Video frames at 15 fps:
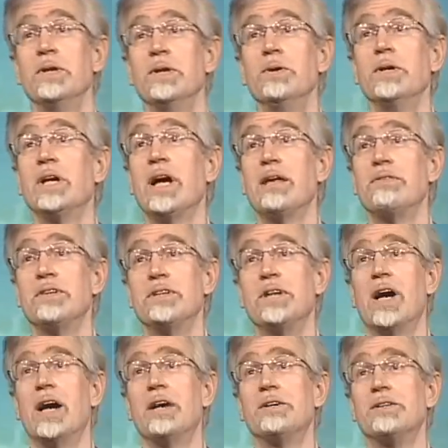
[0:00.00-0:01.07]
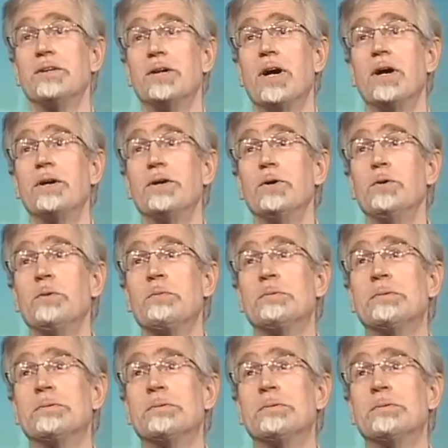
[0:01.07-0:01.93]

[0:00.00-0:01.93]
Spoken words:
"You're not the doctor, are you?"